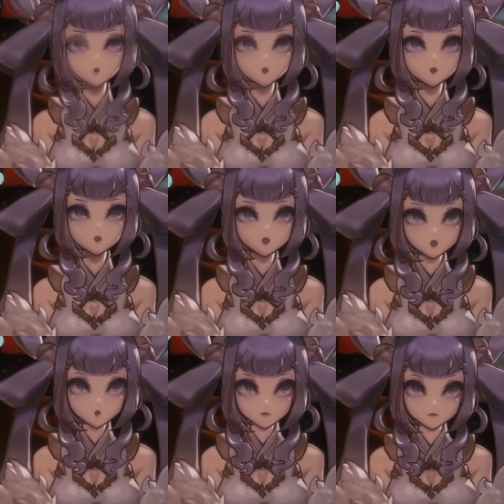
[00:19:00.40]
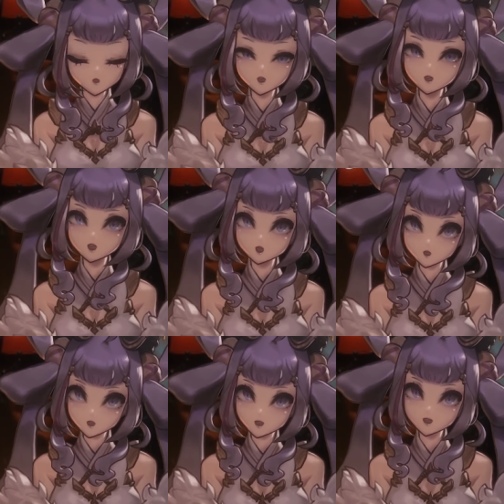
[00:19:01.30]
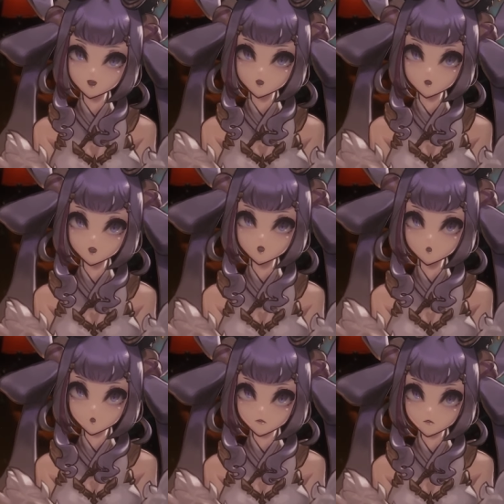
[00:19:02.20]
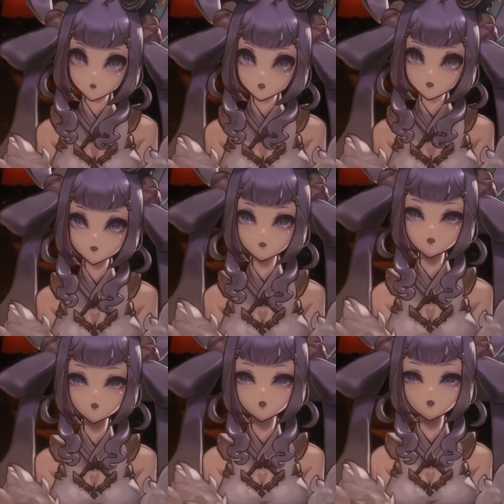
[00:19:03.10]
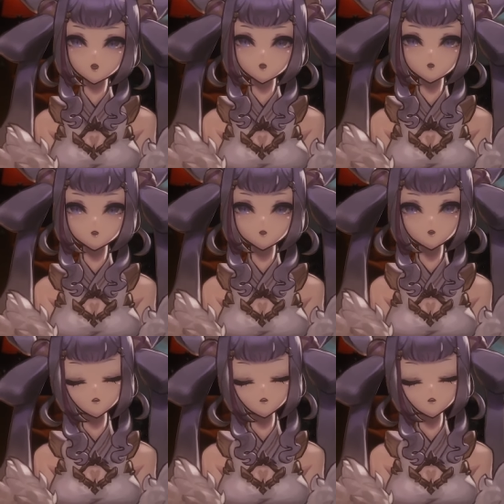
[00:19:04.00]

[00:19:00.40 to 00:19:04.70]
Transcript: Now, another thing that you can do is some